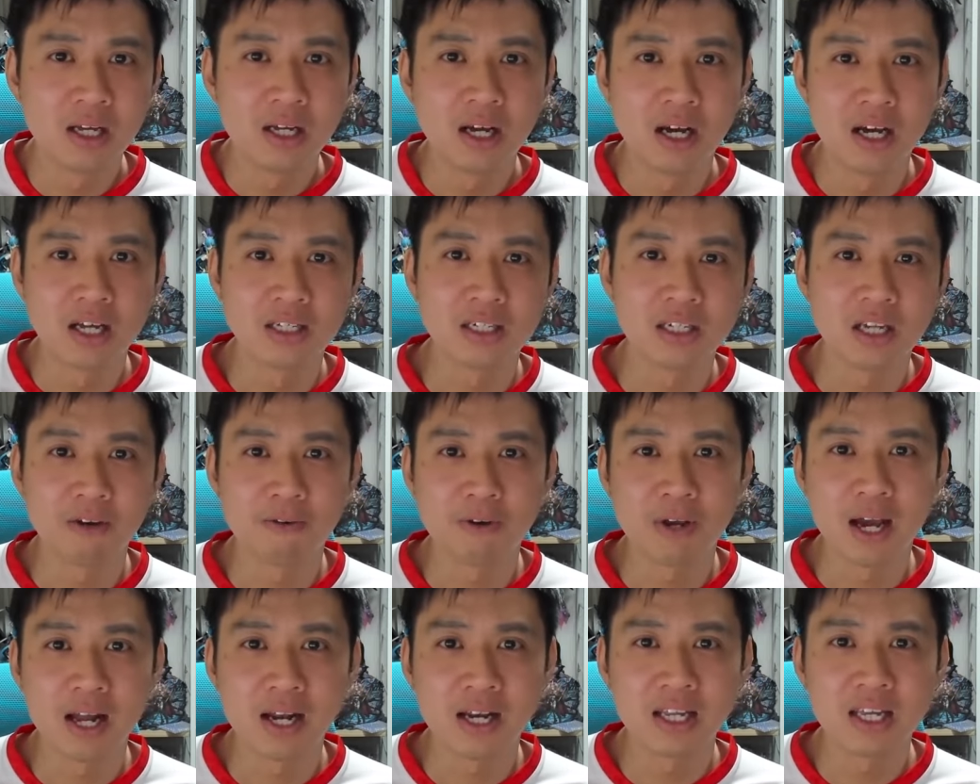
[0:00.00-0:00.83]

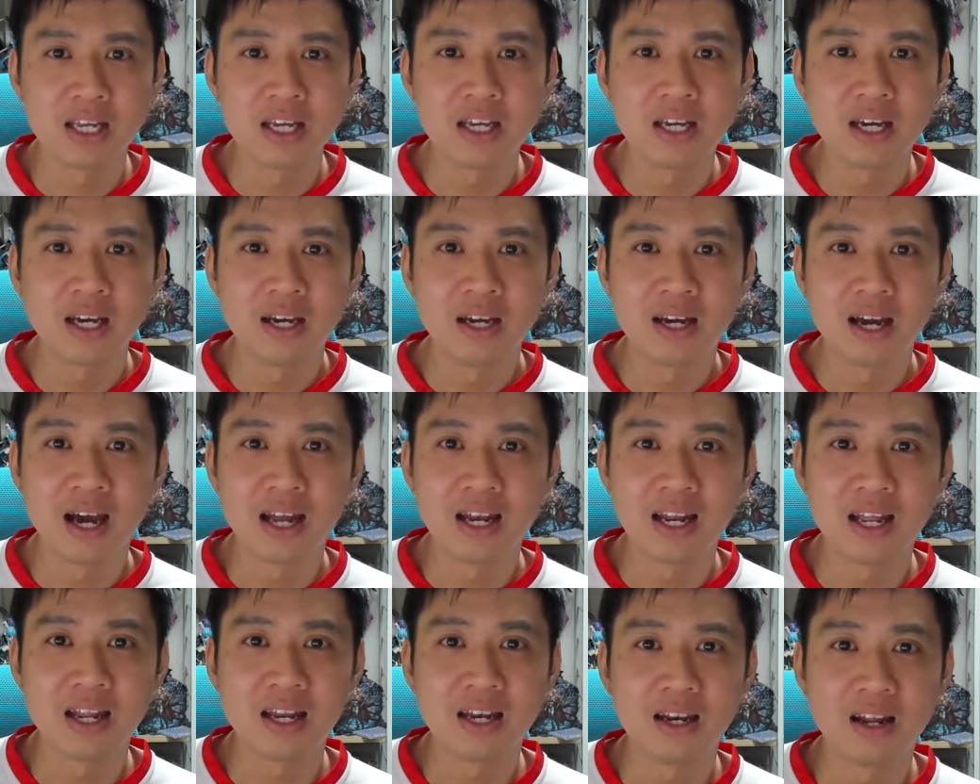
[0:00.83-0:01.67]
Serie A league, and
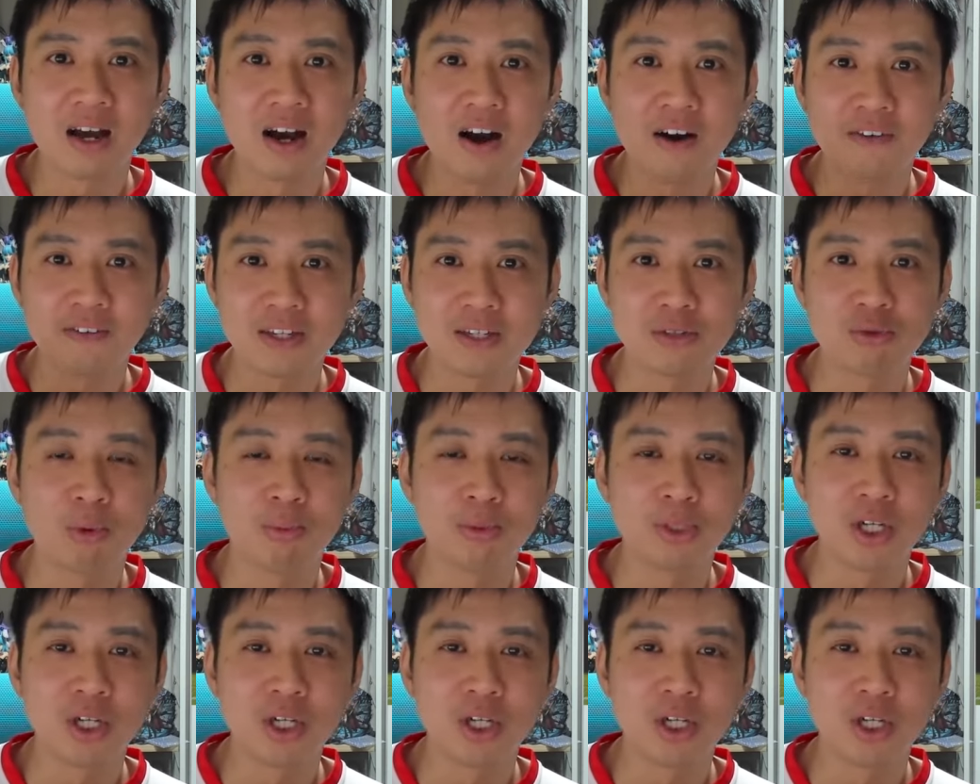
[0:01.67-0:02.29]
then after he swapped